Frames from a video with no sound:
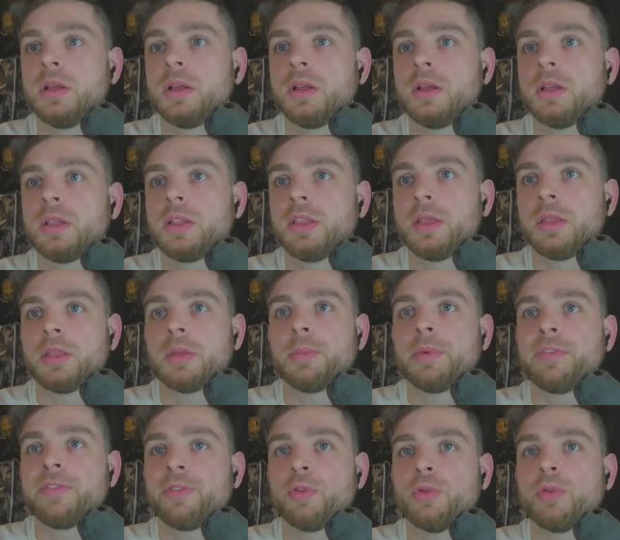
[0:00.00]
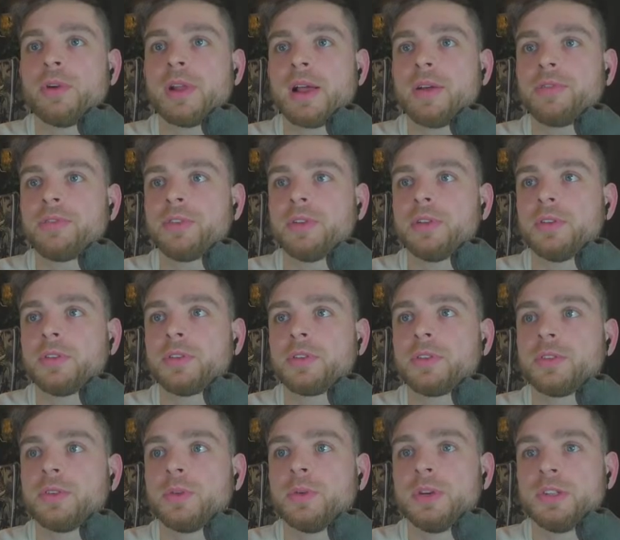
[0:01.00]
The before and afters,
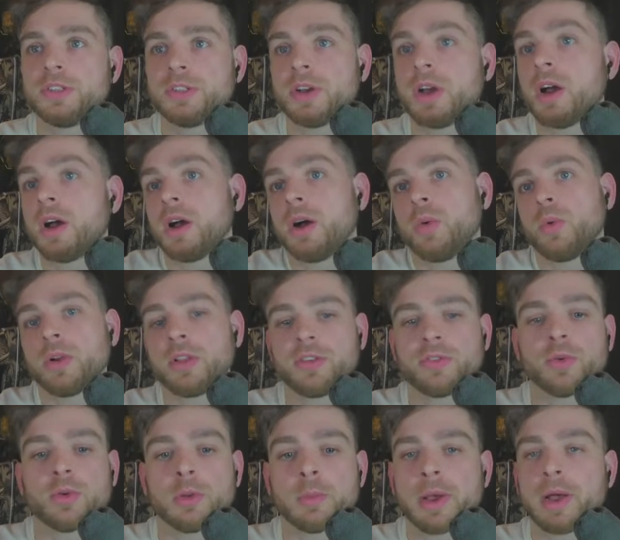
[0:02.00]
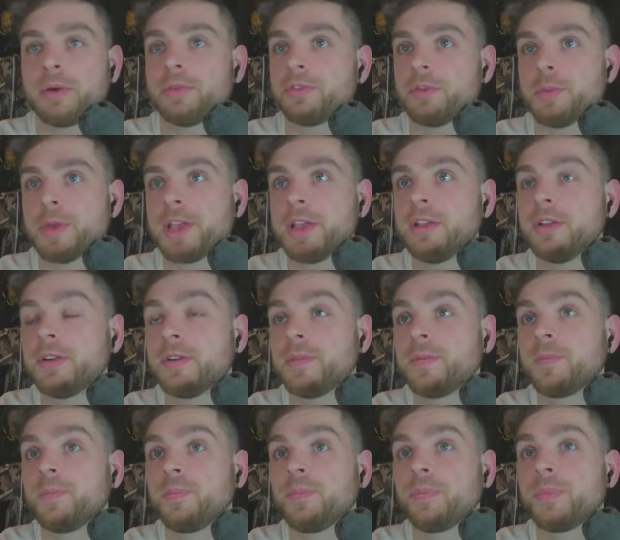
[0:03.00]
which are what it's all about for me,
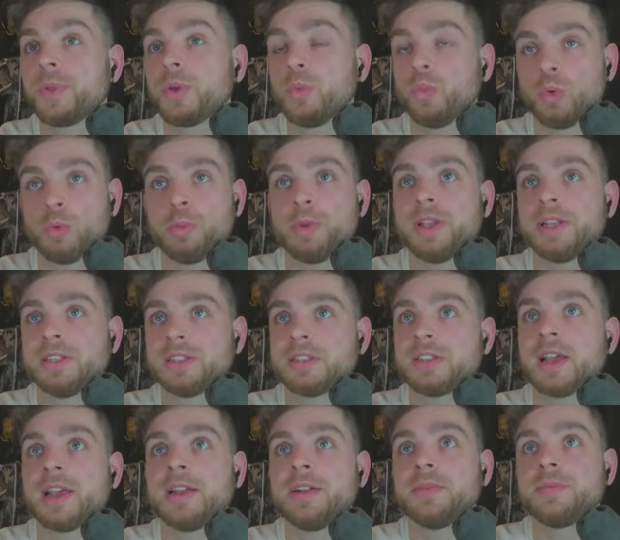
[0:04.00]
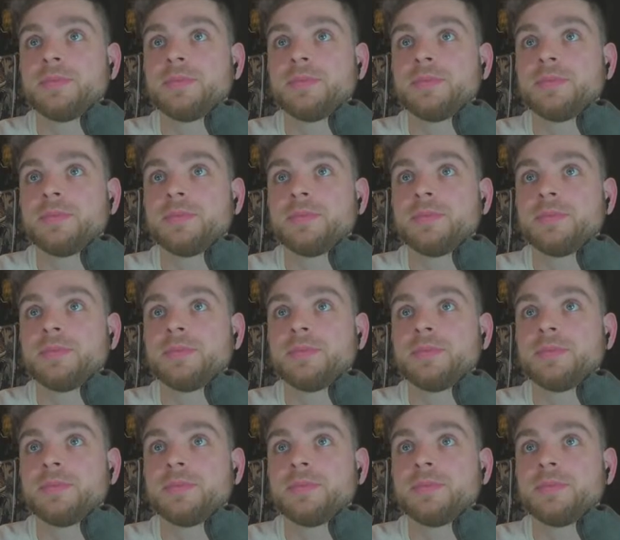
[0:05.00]
would be insane.